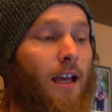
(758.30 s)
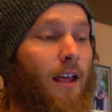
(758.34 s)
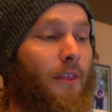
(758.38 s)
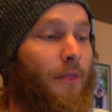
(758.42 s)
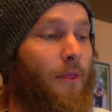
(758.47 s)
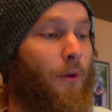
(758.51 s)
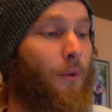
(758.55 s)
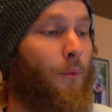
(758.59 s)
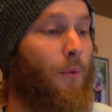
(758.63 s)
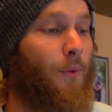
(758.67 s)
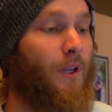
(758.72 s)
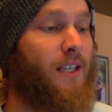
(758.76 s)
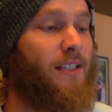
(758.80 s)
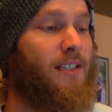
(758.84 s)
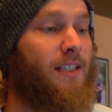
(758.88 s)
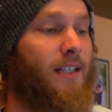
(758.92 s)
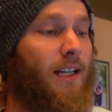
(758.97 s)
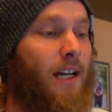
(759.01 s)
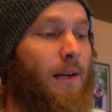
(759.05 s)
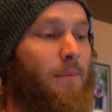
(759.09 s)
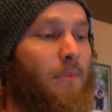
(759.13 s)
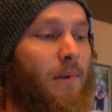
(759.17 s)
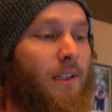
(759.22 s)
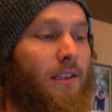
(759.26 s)
The reason
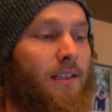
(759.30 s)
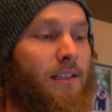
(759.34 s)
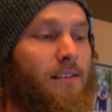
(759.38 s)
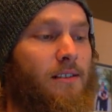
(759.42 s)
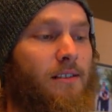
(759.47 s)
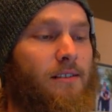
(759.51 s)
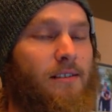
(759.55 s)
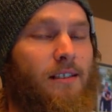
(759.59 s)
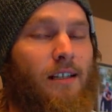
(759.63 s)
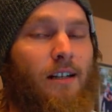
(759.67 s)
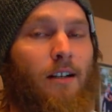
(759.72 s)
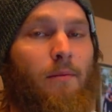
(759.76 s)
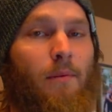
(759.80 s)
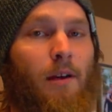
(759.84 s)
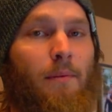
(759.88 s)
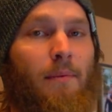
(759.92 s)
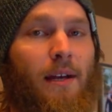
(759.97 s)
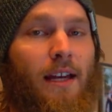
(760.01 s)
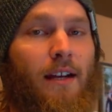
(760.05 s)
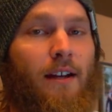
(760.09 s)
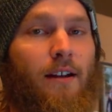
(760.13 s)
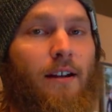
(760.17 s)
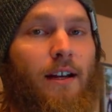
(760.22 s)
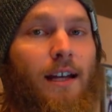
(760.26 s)
I put lizard skin on my
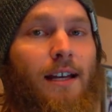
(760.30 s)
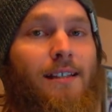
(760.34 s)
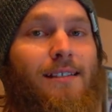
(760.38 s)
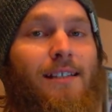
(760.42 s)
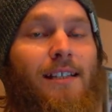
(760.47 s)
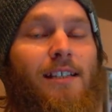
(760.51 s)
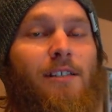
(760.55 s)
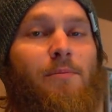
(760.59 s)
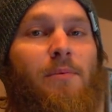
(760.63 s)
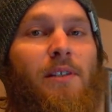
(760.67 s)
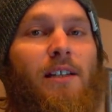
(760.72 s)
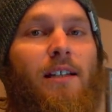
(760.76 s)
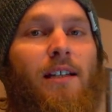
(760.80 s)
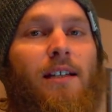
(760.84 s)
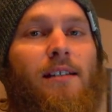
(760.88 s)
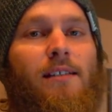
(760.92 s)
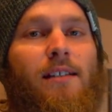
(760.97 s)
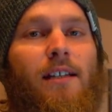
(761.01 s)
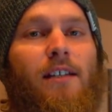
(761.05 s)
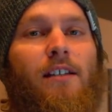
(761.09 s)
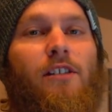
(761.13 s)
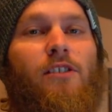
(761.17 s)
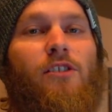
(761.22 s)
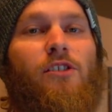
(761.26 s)
bat now, guys, is
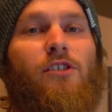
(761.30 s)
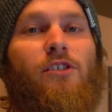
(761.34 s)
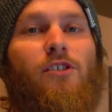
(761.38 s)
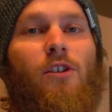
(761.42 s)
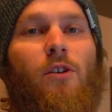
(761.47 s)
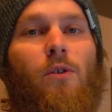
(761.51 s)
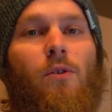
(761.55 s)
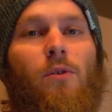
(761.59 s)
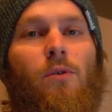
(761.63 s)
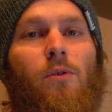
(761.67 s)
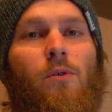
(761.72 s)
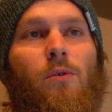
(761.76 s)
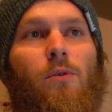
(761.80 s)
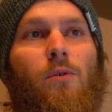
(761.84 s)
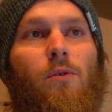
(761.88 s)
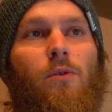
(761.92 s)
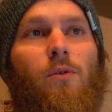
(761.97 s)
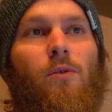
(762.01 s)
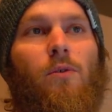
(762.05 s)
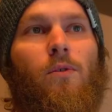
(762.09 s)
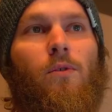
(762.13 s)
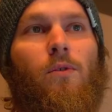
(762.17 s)
because it is so